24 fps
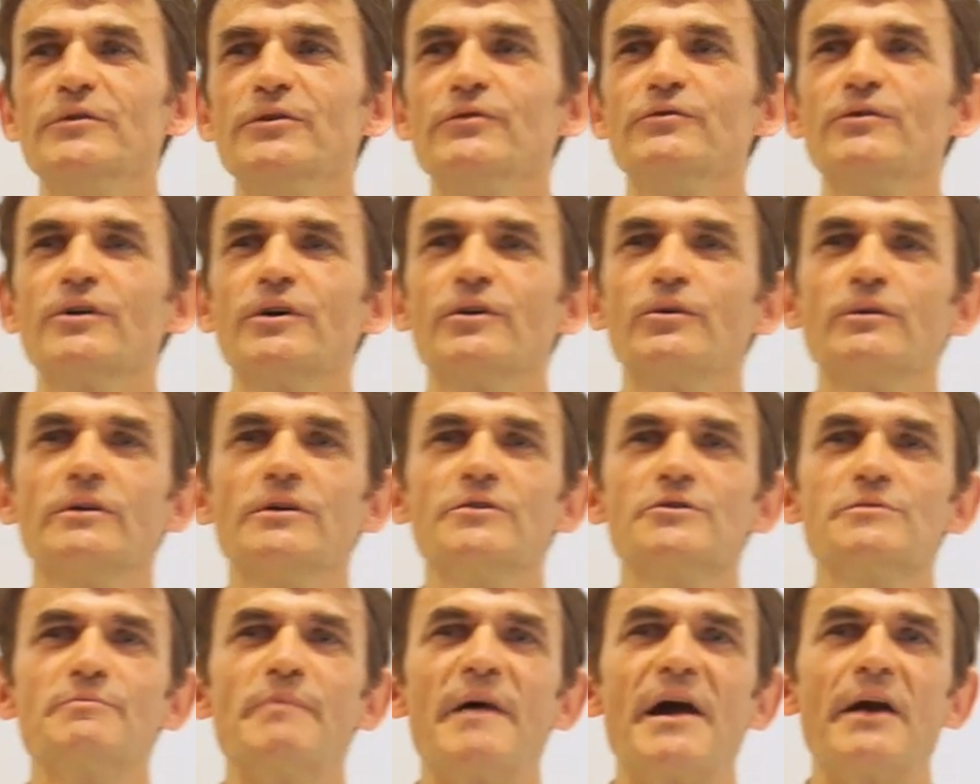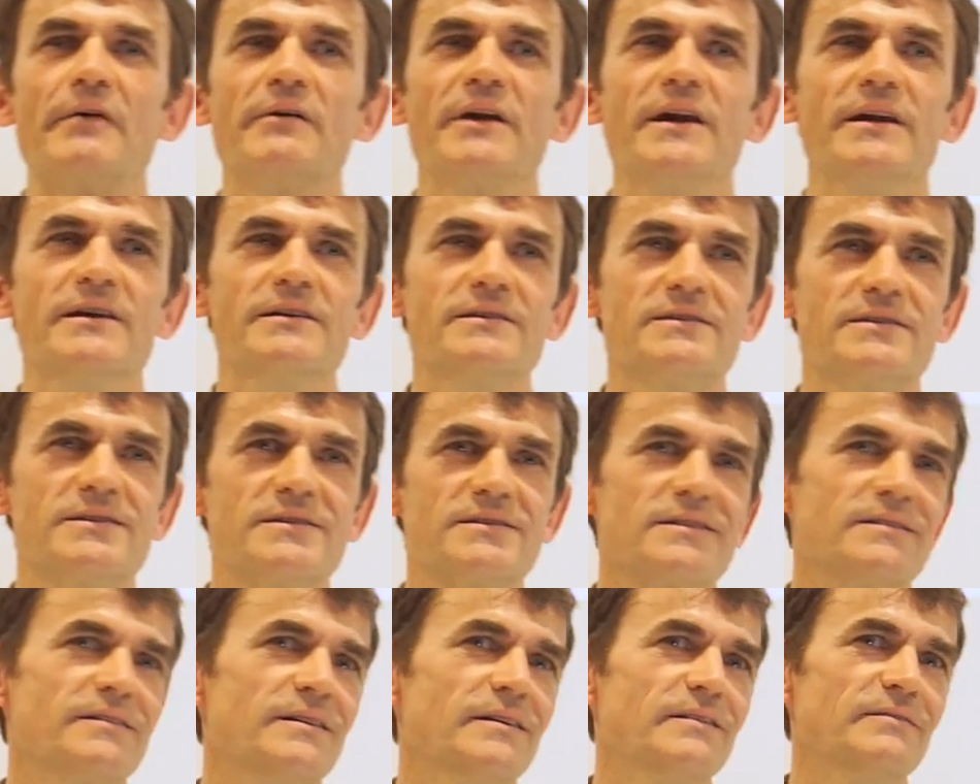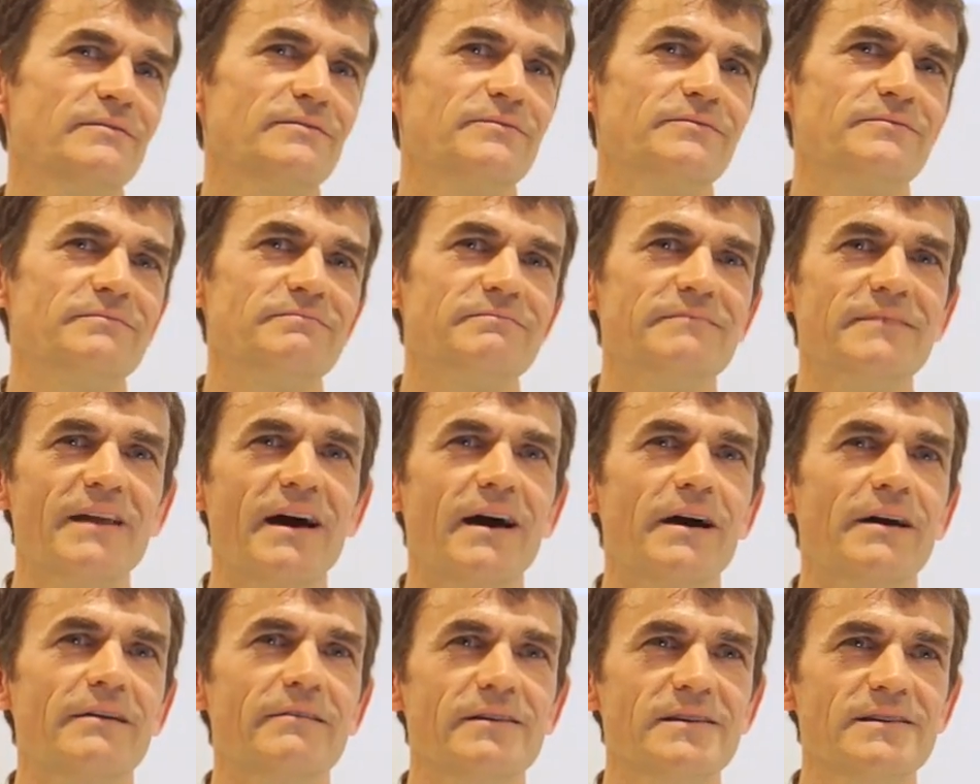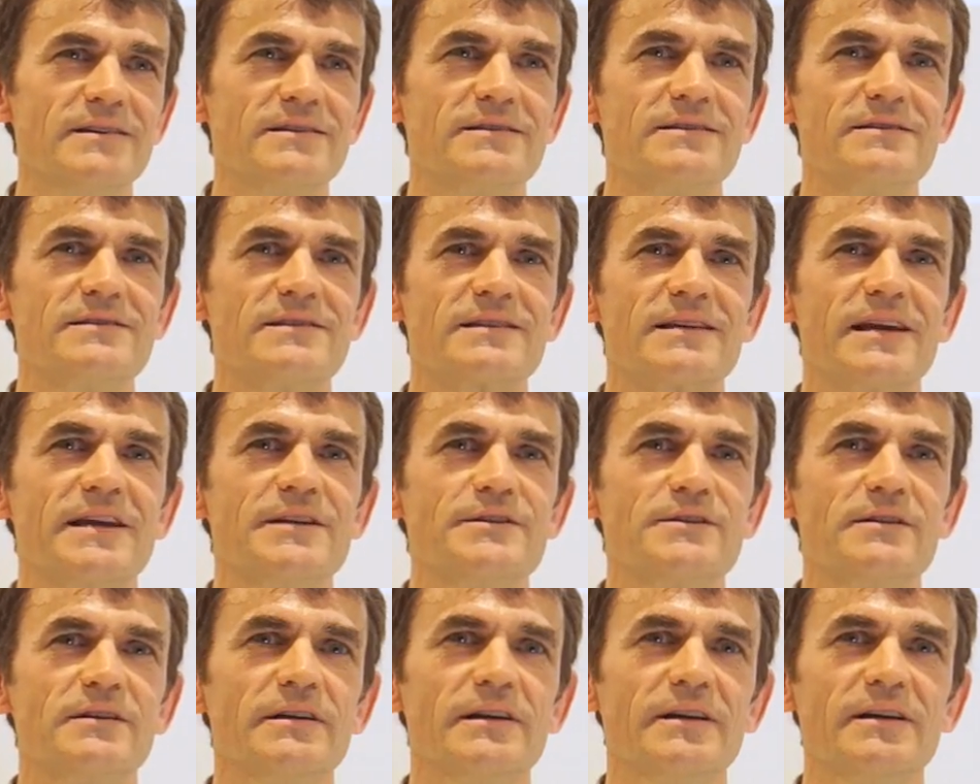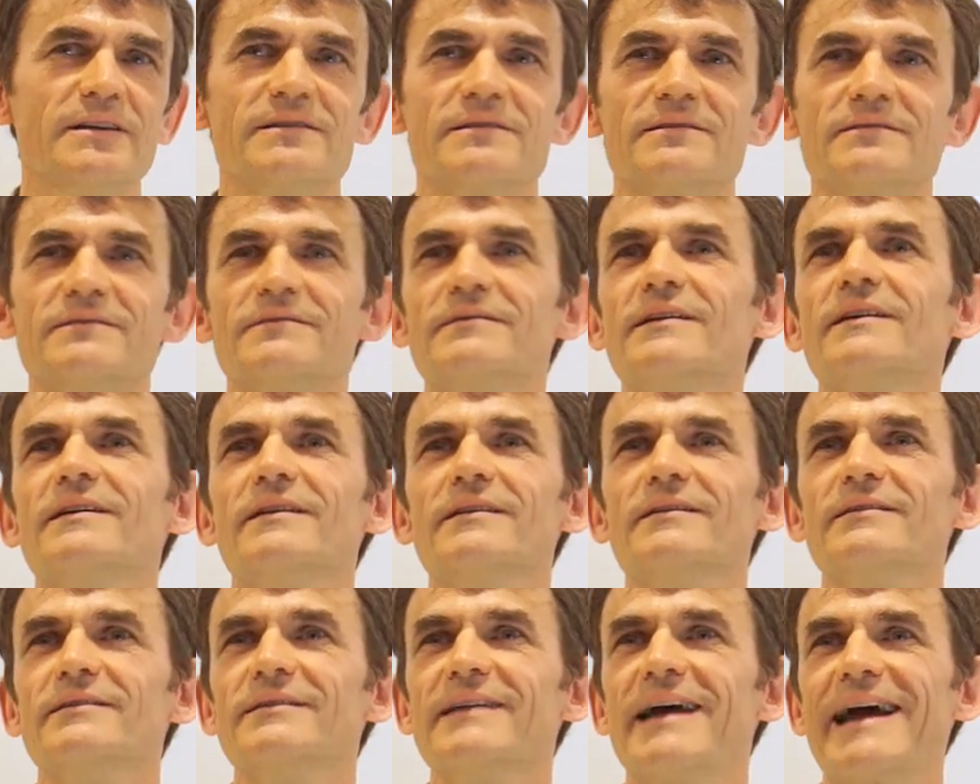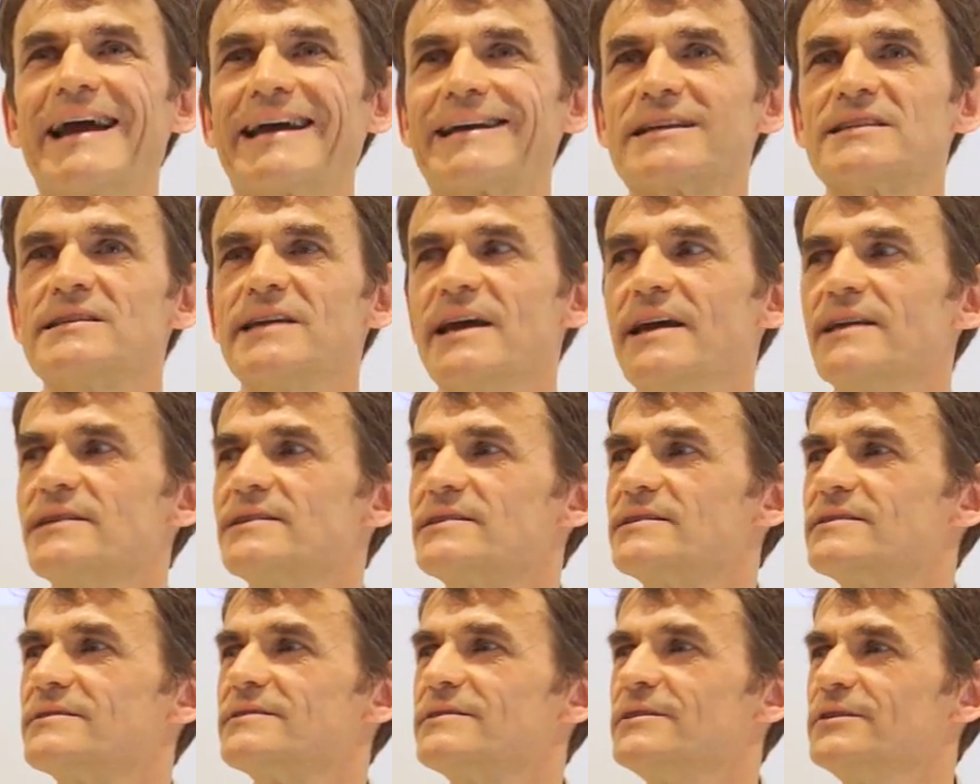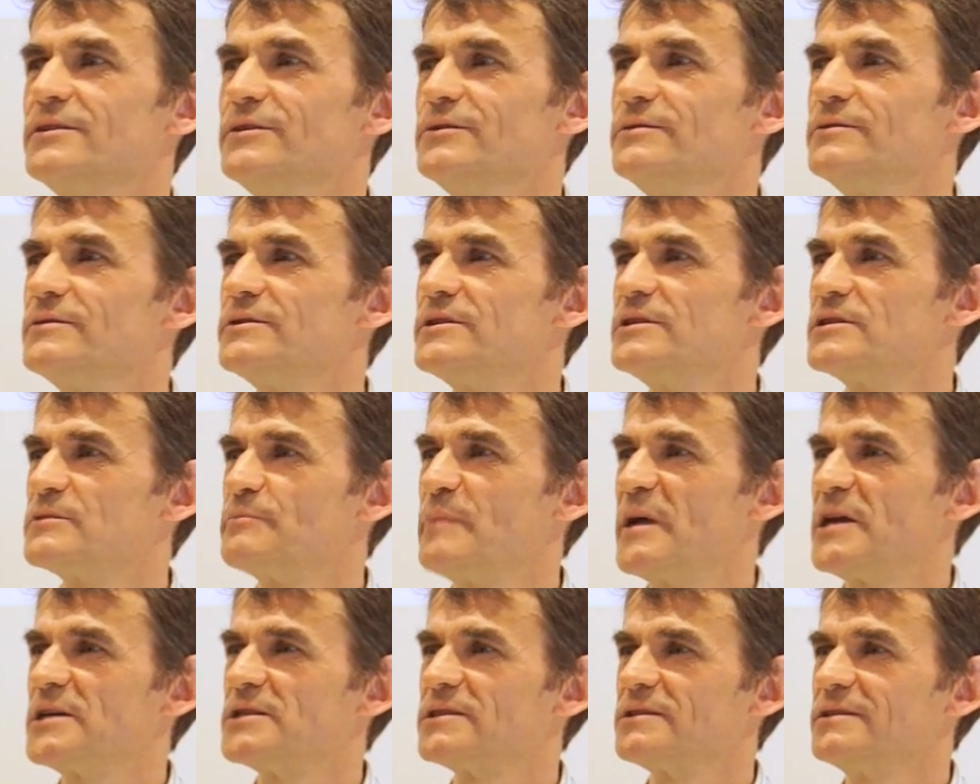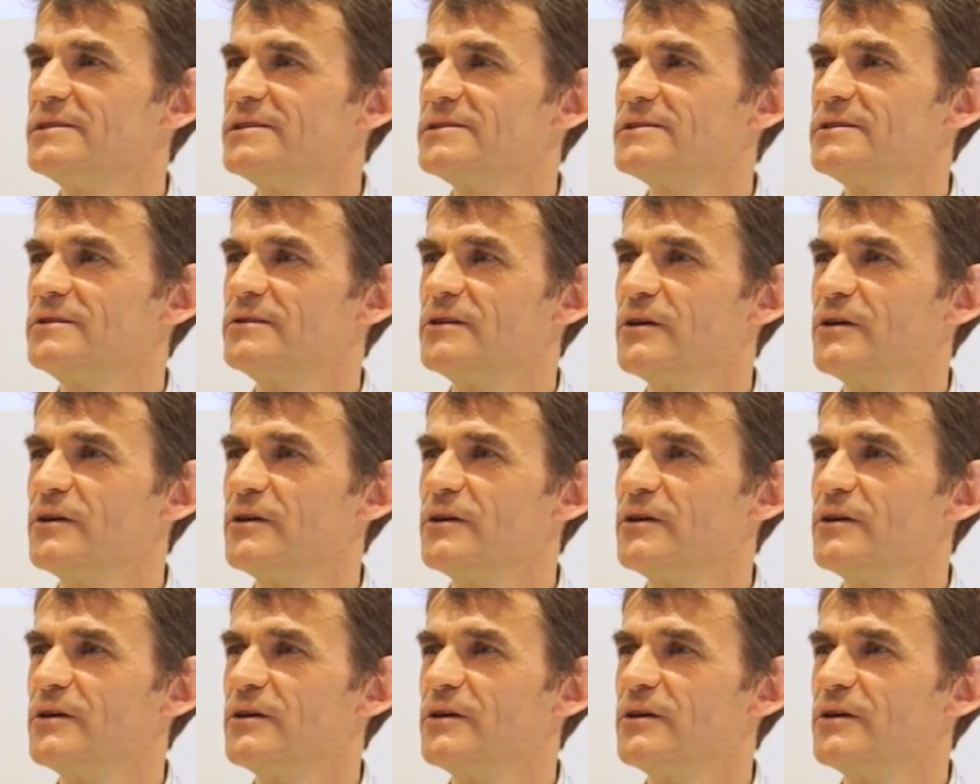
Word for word: You've got all those barriers of diaries and scheduling and access to specialists.